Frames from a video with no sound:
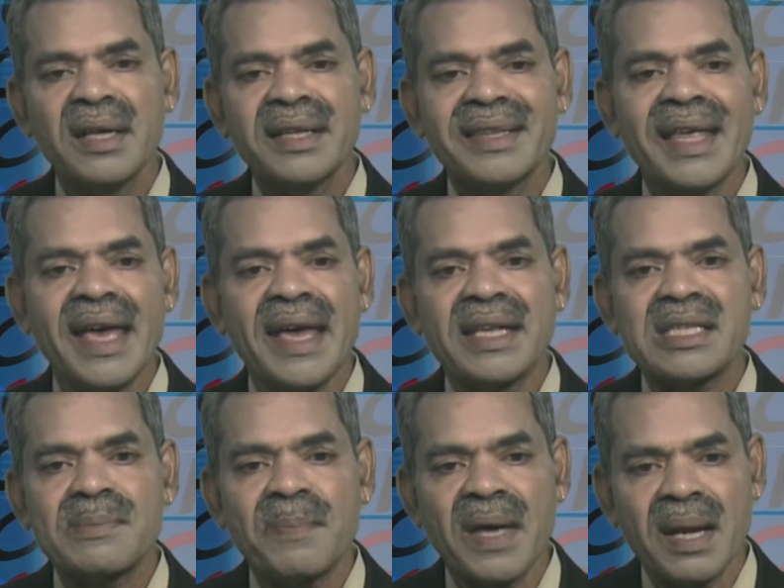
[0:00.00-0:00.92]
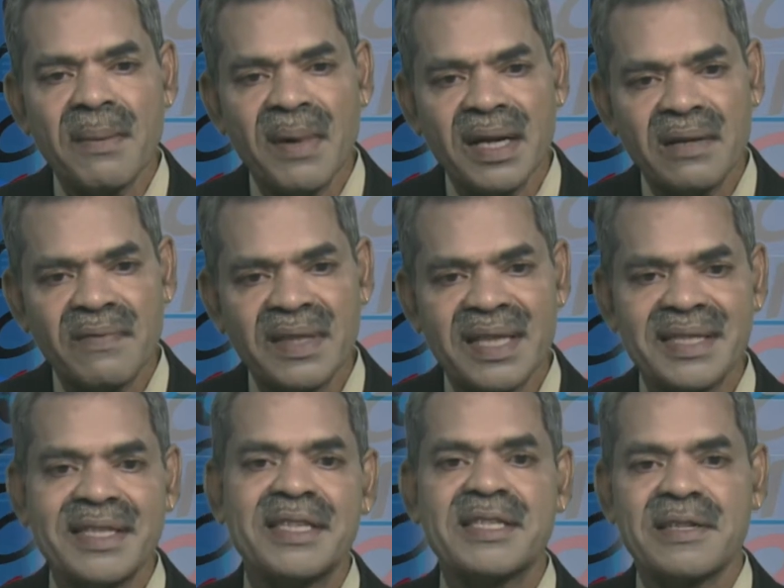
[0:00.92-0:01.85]
they experiment with the
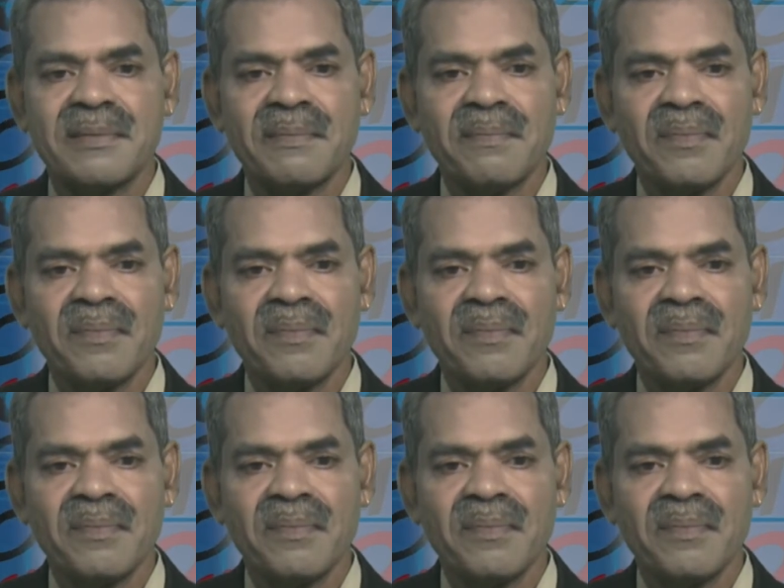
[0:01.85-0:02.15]
system.